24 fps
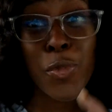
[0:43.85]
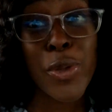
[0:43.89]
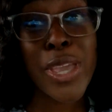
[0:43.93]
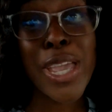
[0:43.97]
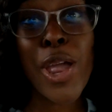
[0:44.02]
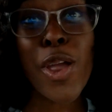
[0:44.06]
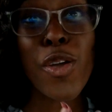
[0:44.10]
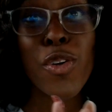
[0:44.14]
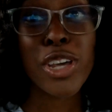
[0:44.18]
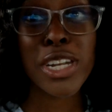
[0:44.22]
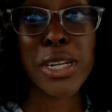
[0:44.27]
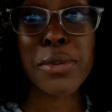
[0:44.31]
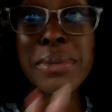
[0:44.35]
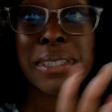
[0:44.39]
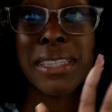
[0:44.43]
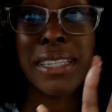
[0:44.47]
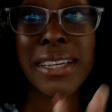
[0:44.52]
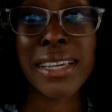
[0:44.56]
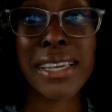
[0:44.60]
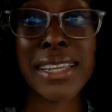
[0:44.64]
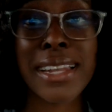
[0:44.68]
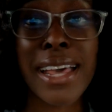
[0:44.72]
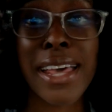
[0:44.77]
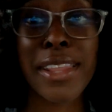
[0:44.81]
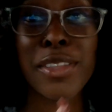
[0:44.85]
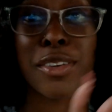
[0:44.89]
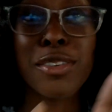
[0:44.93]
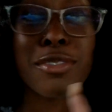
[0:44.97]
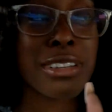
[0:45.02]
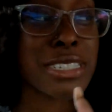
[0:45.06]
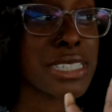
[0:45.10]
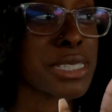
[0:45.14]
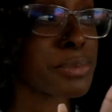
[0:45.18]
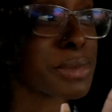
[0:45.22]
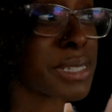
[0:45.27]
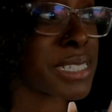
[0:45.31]
We are going to be looking at the
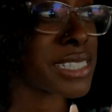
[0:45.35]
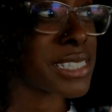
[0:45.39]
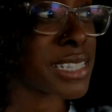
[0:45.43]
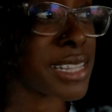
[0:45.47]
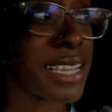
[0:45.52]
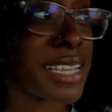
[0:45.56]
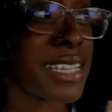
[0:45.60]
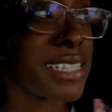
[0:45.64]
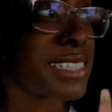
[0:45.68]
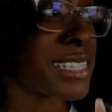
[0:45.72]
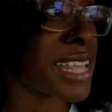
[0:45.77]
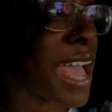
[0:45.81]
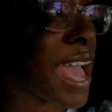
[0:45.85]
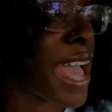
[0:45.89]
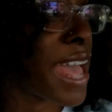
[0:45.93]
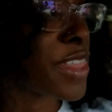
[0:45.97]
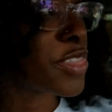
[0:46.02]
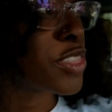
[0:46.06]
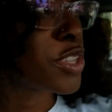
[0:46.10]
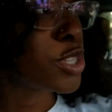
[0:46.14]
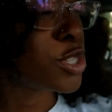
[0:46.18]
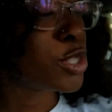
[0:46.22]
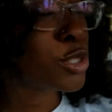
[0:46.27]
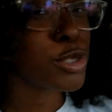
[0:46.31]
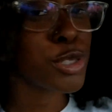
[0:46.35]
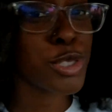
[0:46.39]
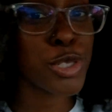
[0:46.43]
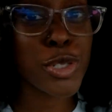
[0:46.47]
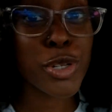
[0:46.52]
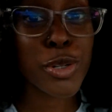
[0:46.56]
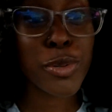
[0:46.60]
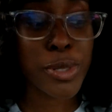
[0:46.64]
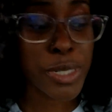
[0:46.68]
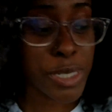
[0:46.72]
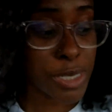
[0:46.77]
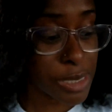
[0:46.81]
Christmas lights, and the
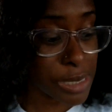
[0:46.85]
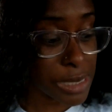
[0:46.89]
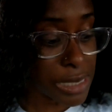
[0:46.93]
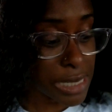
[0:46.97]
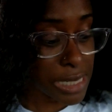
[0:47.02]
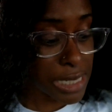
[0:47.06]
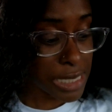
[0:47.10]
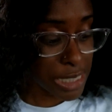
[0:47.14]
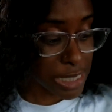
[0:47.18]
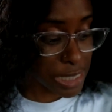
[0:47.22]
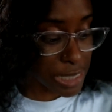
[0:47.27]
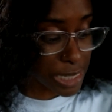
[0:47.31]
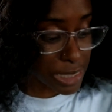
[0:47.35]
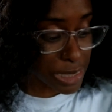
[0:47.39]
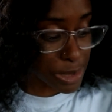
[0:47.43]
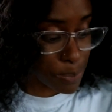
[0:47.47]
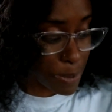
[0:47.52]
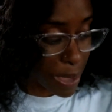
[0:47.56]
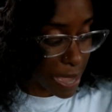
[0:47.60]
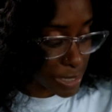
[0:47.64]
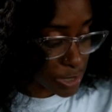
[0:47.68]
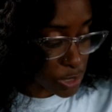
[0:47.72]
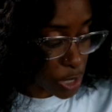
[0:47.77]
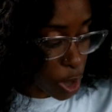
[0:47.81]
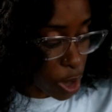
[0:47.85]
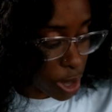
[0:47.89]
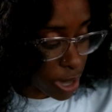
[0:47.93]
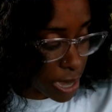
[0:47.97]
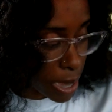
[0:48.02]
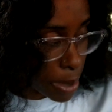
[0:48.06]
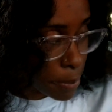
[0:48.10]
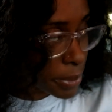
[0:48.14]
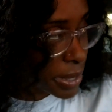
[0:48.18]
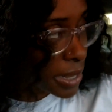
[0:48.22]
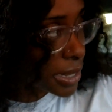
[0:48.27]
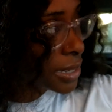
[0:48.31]
usual suspects are
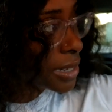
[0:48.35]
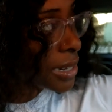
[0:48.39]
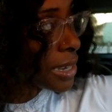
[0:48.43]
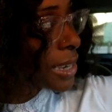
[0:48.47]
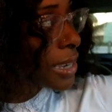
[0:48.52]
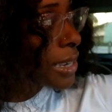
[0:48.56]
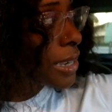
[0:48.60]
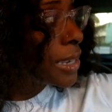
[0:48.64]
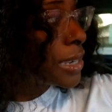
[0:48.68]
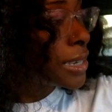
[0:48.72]
coming.